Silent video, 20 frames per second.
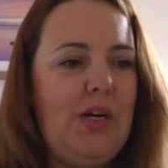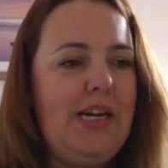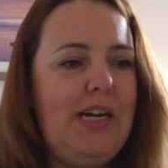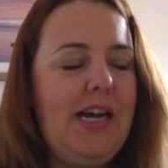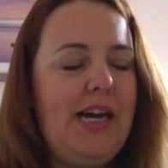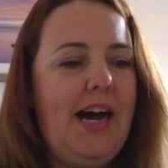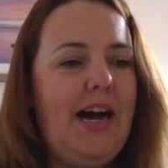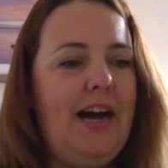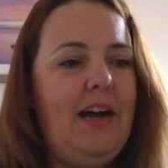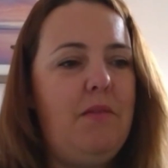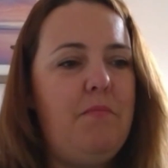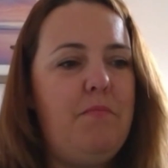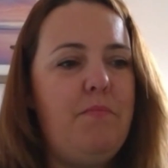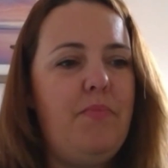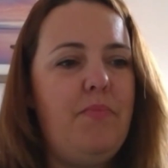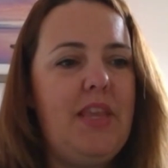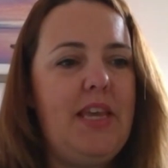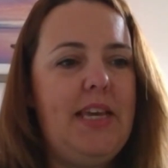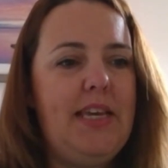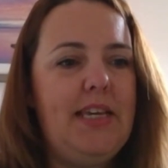
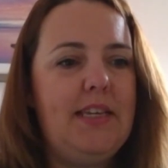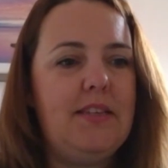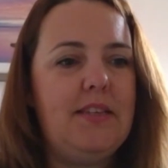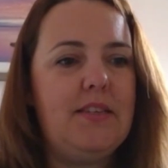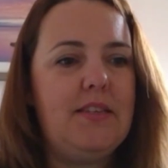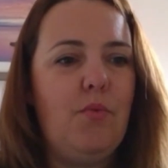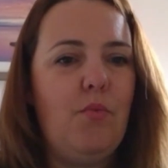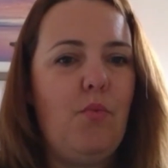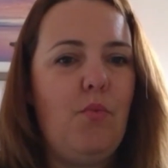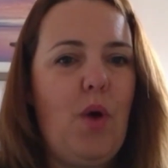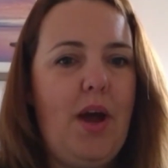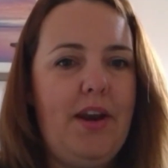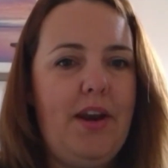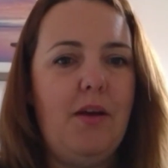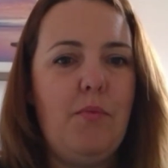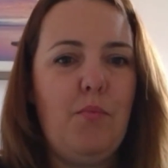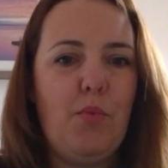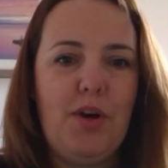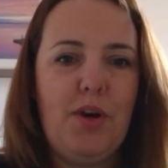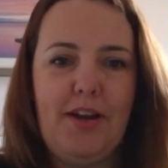is when I'm
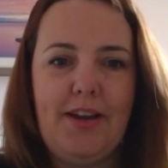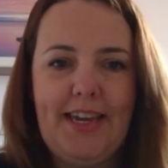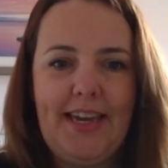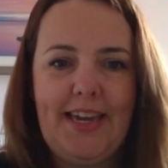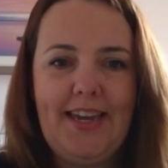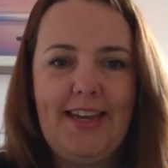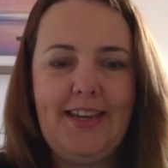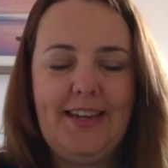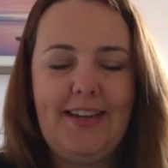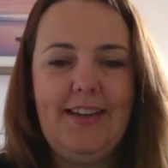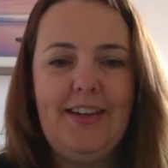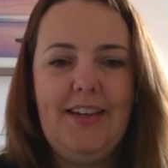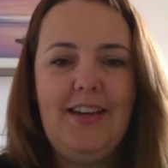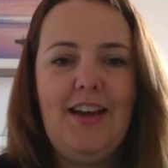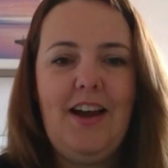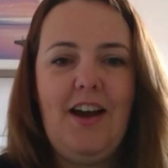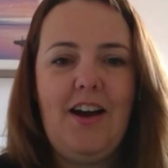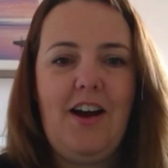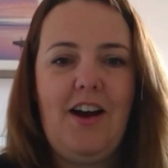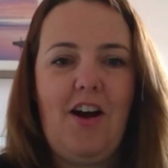working,
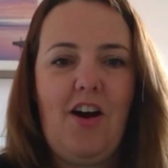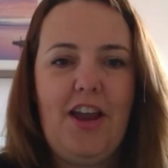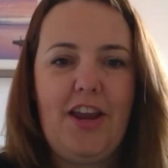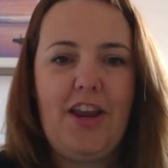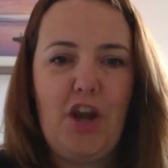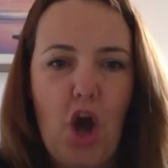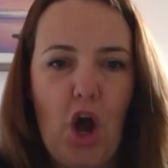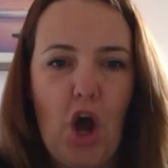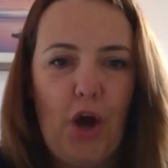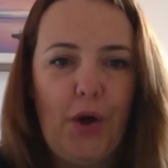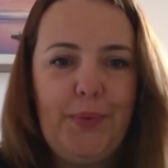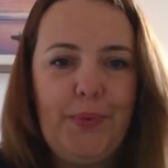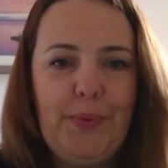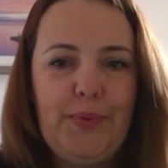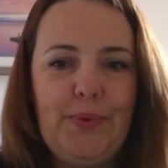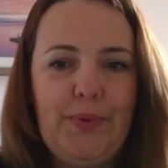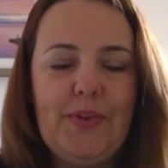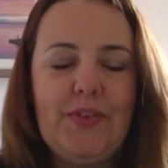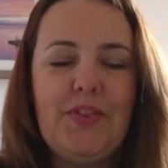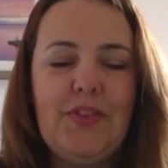I know
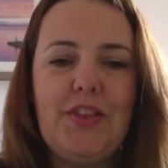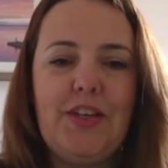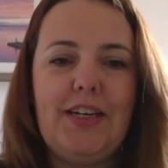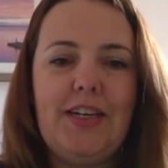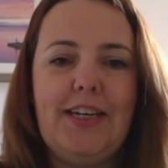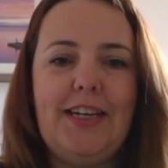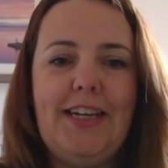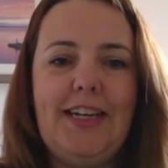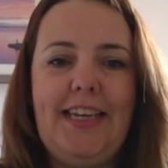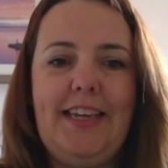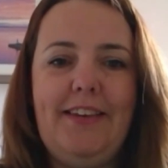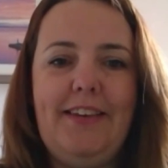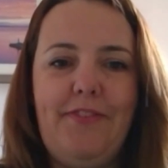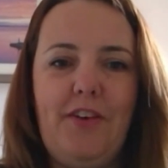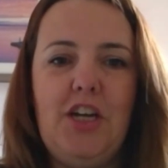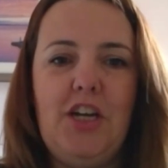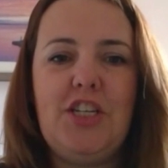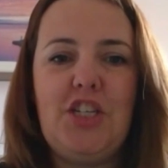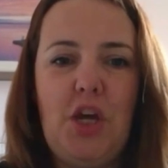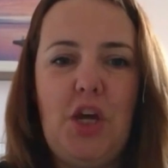that if I
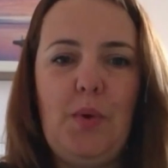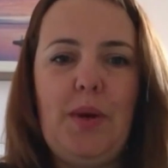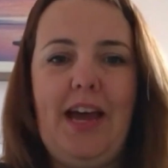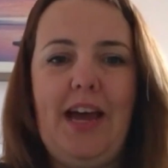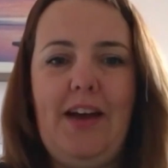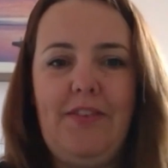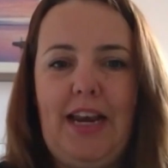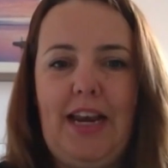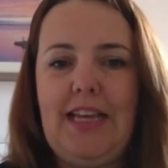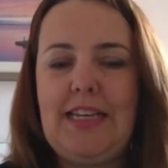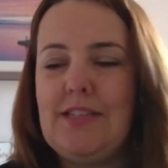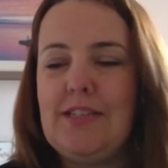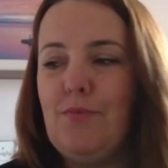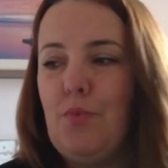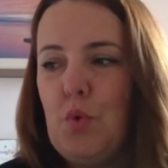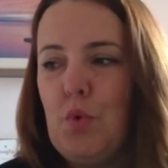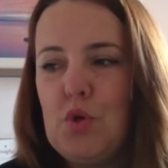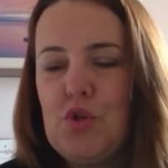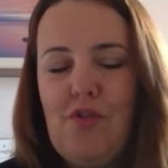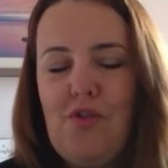don't have a glass of
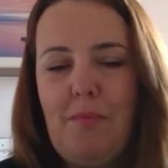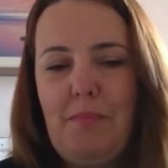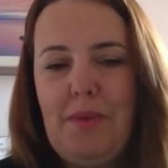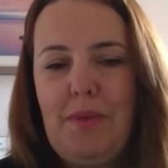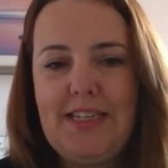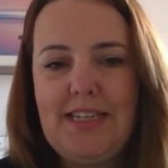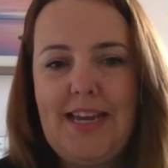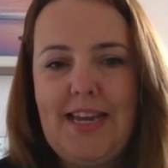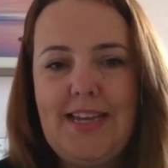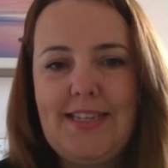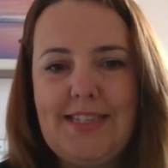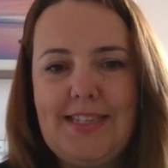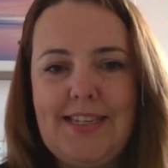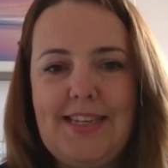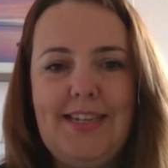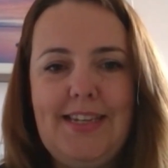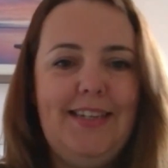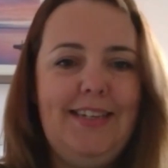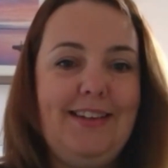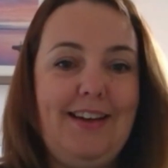water on my desk,
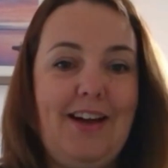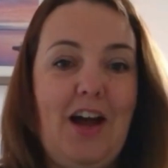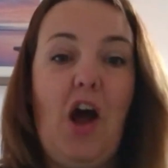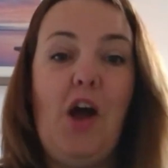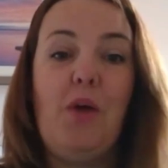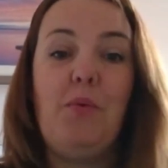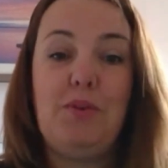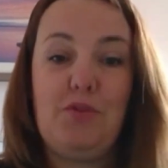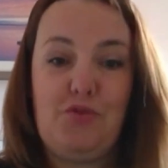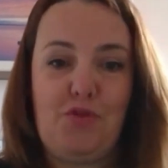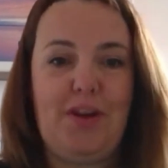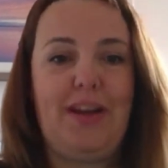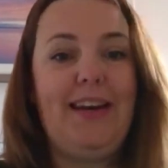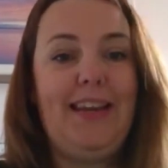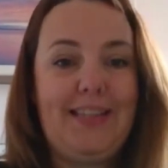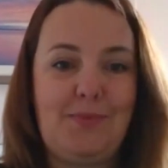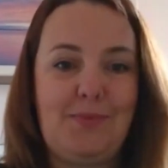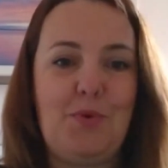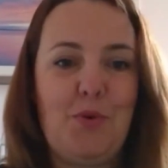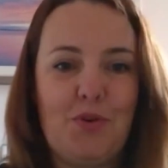I will drink
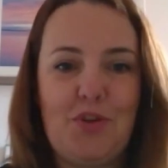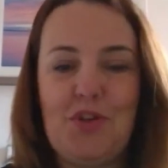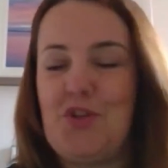water.